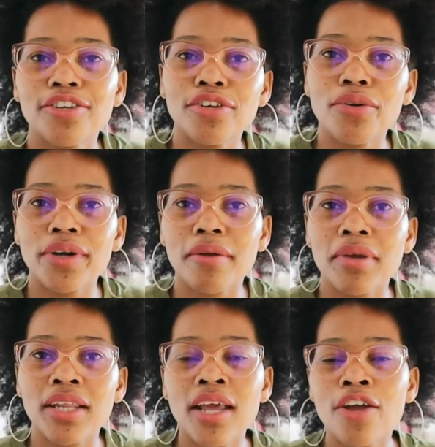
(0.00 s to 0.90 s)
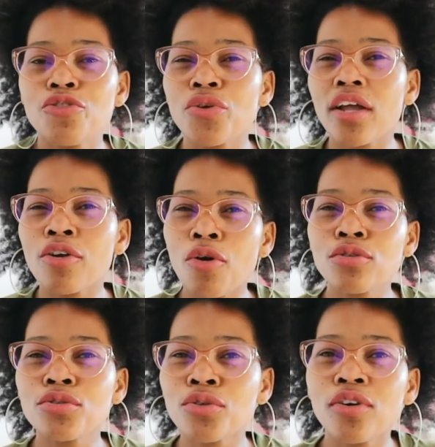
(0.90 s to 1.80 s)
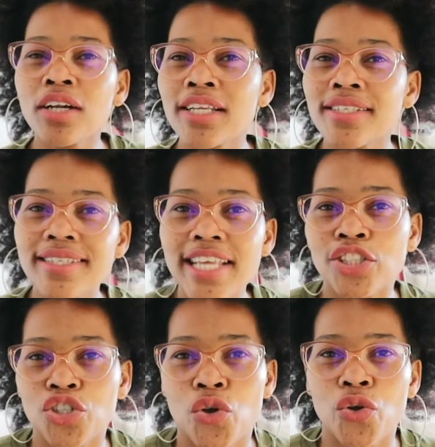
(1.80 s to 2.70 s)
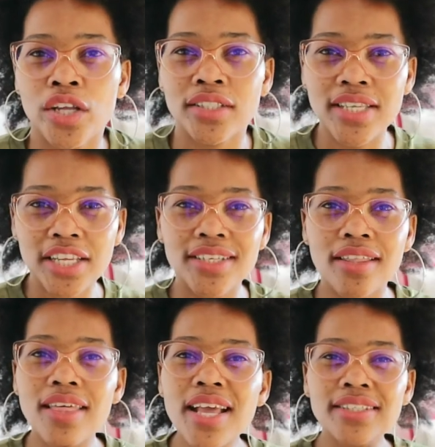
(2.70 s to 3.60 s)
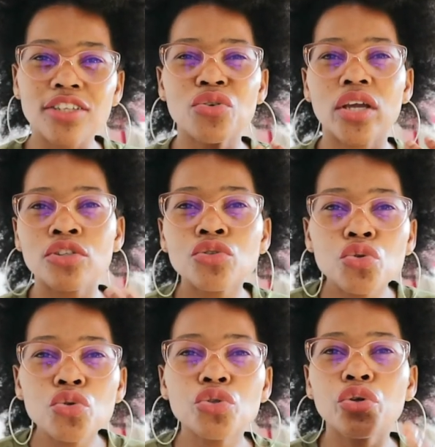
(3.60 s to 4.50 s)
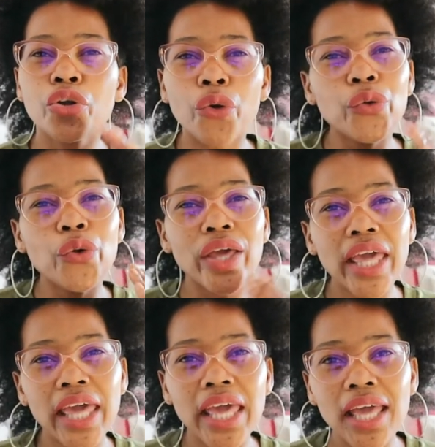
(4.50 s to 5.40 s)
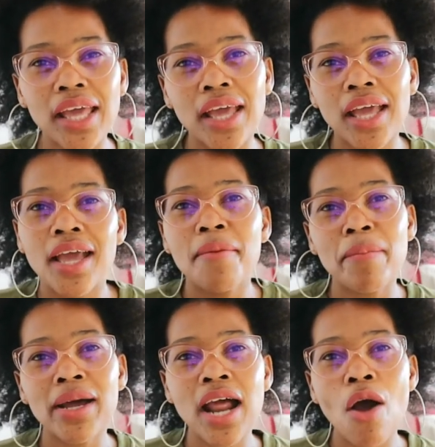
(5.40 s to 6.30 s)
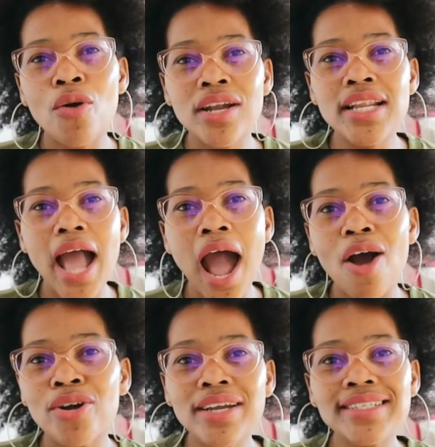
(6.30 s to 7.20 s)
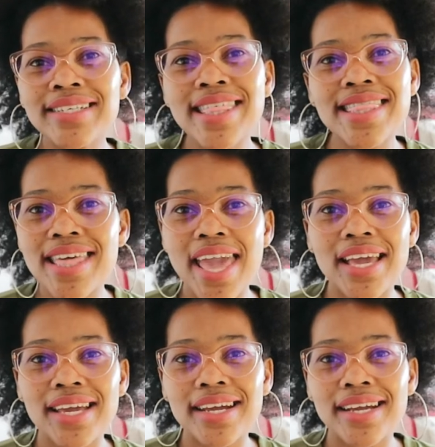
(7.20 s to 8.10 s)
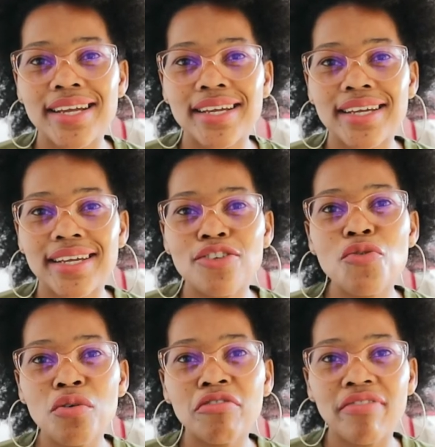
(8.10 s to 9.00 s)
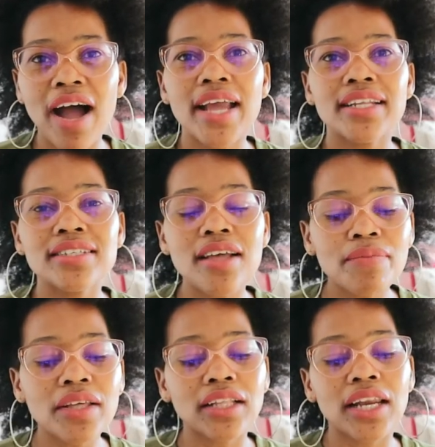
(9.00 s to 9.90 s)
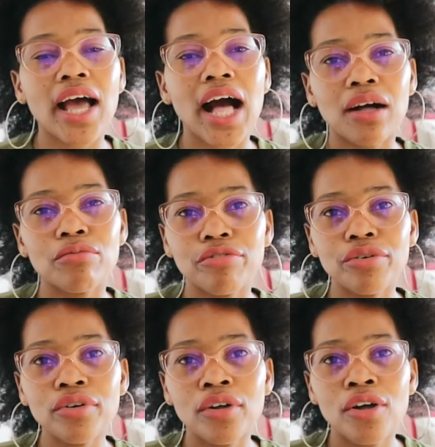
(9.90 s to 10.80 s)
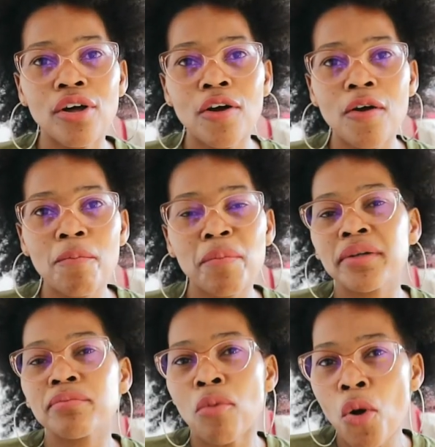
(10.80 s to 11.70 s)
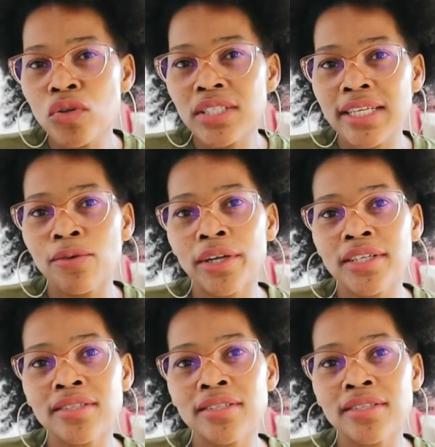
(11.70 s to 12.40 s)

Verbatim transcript: you know what i mean you can go to google and search you and search the things that you can do to grow your hair but i only i honestly think you will find something that are helpful but mostly what